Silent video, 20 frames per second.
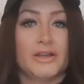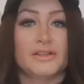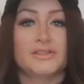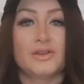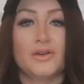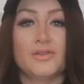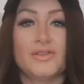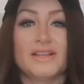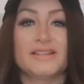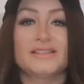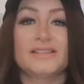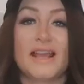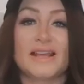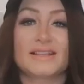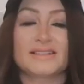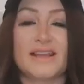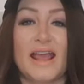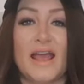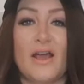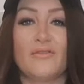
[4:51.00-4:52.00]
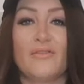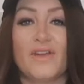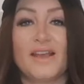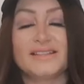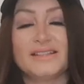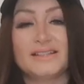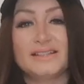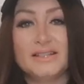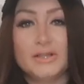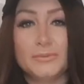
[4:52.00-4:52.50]
So this next outfit is
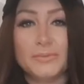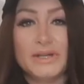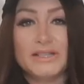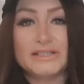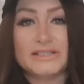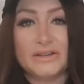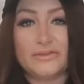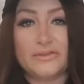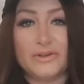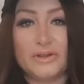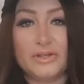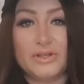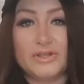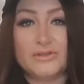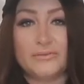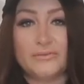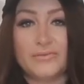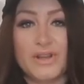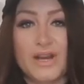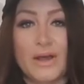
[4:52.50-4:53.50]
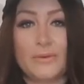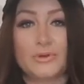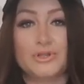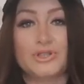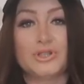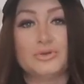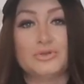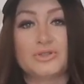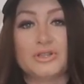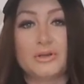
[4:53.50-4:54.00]
a little bit different than something I would
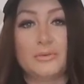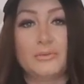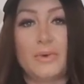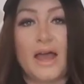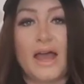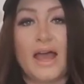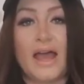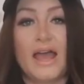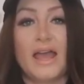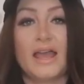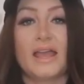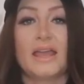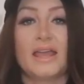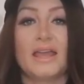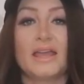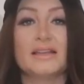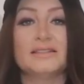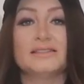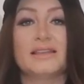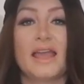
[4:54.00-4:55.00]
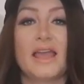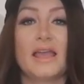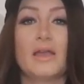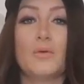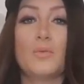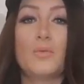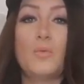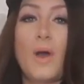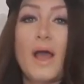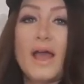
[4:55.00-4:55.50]
usually wear. It is a
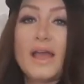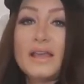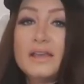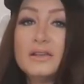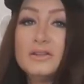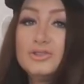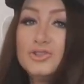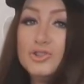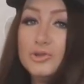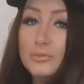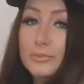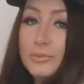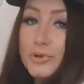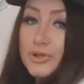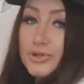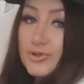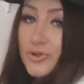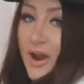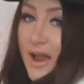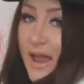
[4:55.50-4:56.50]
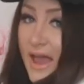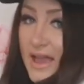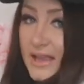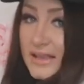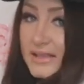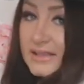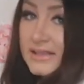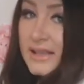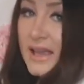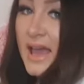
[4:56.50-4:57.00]
white jumper
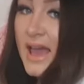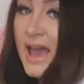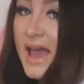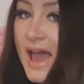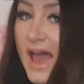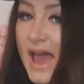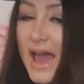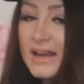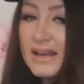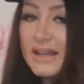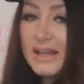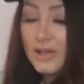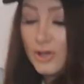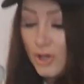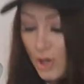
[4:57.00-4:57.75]
dress and it